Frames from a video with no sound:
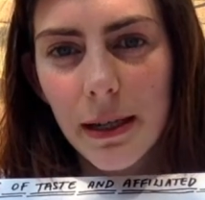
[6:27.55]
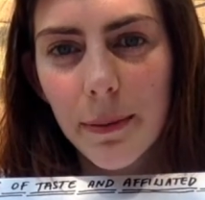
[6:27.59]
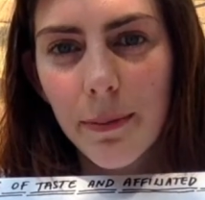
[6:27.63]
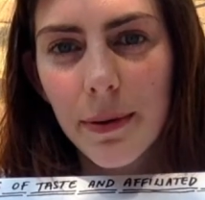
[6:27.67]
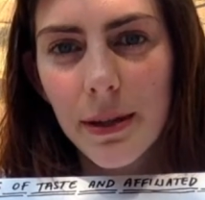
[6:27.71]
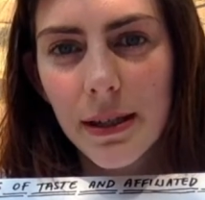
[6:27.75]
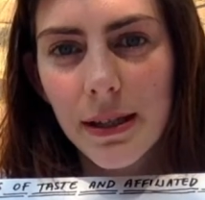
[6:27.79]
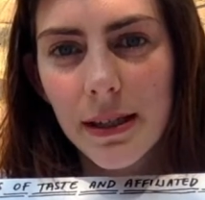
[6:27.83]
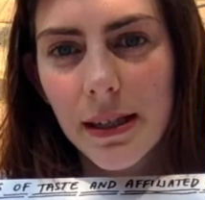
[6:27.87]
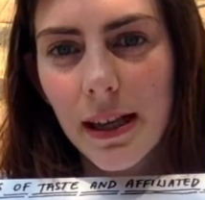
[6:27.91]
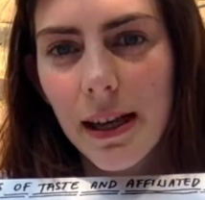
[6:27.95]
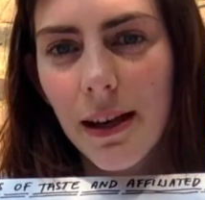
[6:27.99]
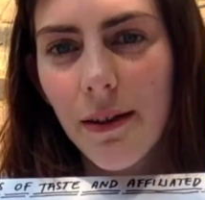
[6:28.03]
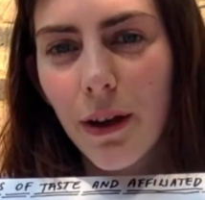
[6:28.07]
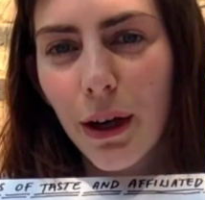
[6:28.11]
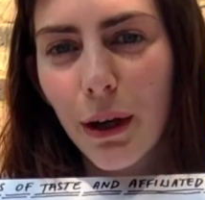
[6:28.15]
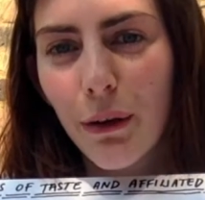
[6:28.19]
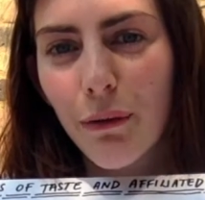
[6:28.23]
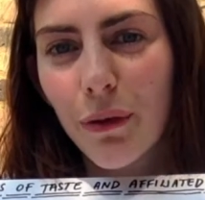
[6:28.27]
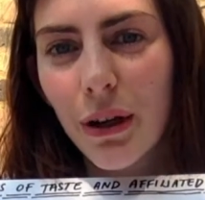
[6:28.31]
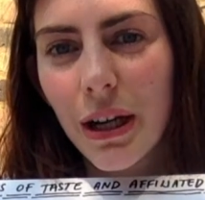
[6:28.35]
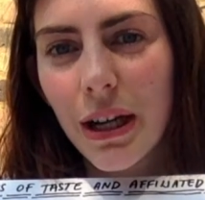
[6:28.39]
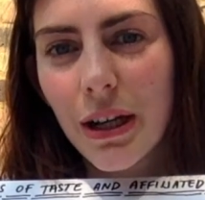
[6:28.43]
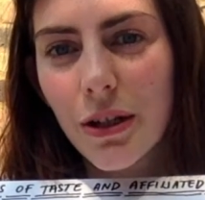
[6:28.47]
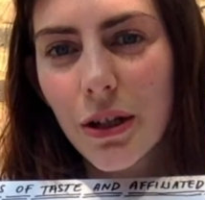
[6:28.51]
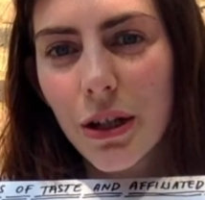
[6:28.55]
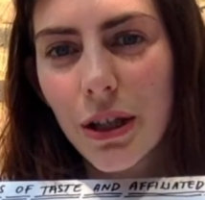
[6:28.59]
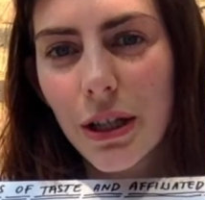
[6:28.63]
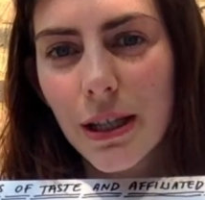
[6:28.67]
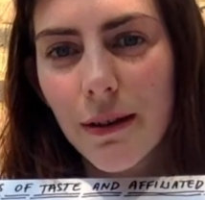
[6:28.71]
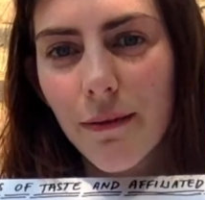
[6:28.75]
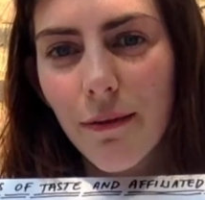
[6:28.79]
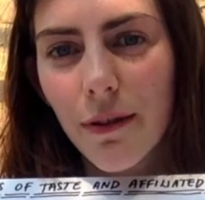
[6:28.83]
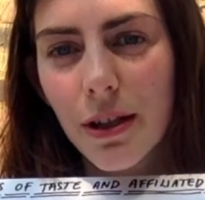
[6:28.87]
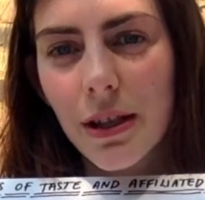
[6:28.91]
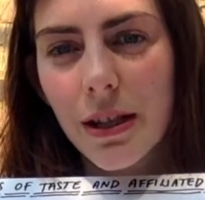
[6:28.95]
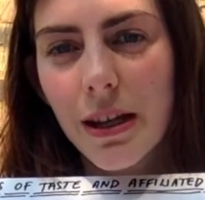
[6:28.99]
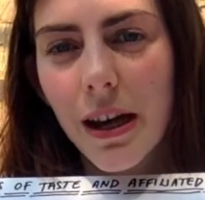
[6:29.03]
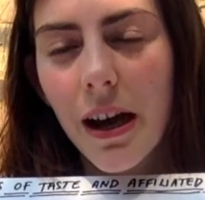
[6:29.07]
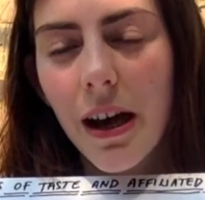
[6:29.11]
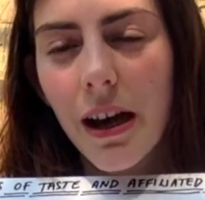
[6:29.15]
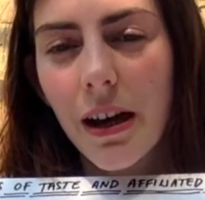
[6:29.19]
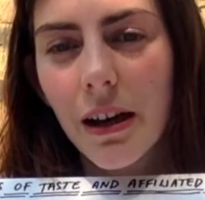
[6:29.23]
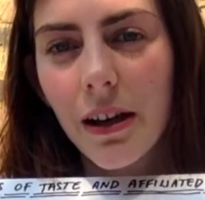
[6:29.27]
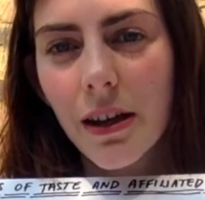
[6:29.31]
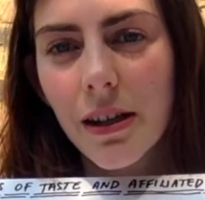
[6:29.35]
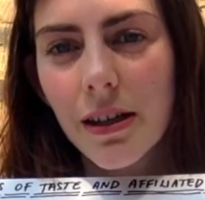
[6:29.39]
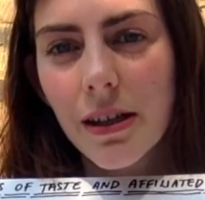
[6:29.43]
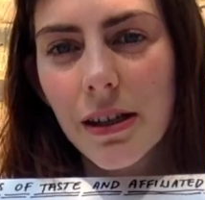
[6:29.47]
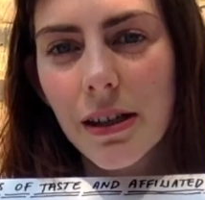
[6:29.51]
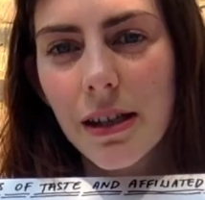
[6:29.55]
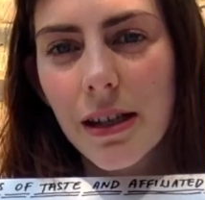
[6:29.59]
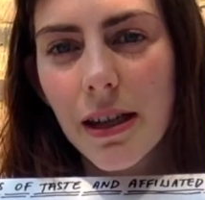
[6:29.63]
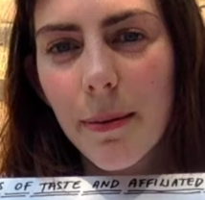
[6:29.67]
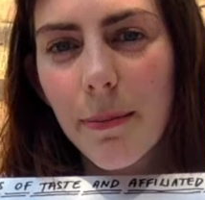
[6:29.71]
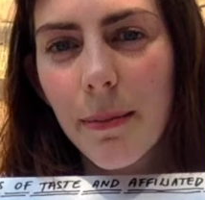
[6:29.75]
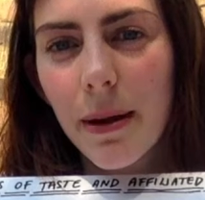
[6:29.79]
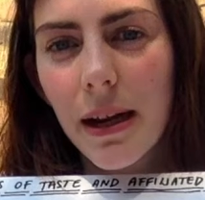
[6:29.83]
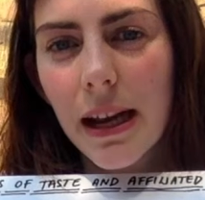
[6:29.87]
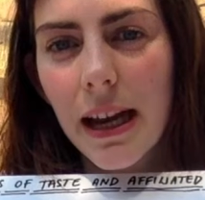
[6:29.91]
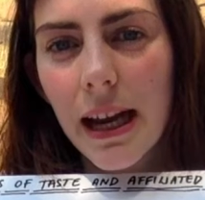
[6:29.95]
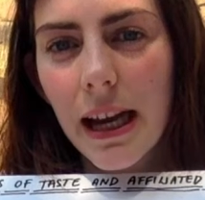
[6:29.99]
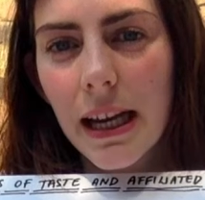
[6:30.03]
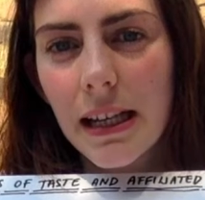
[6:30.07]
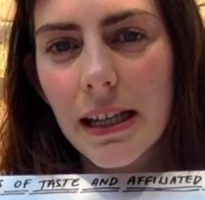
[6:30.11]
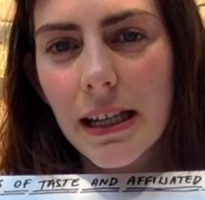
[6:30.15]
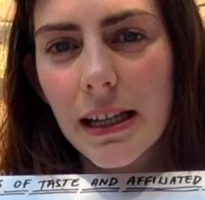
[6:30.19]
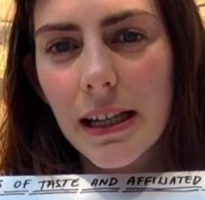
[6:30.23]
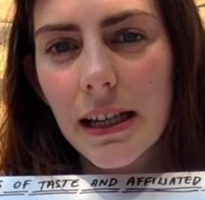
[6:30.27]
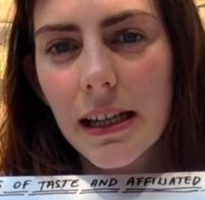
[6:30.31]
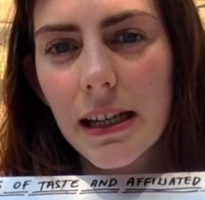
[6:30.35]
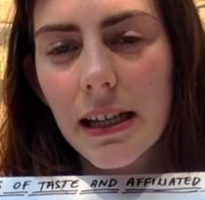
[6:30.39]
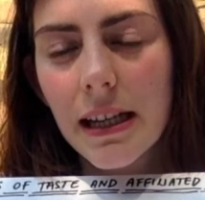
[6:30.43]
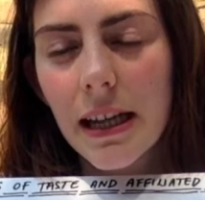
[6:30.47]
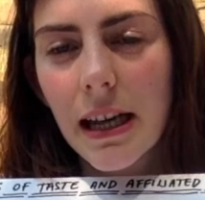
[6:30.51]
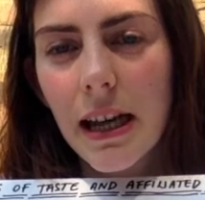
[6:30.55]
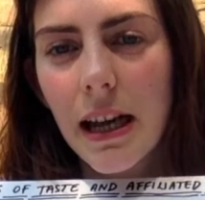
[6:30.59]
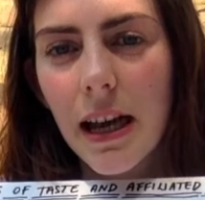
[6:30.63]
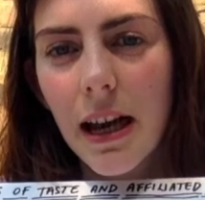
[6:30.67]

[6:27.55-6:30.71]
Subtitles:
perceiving regions of the tongue are stimulated,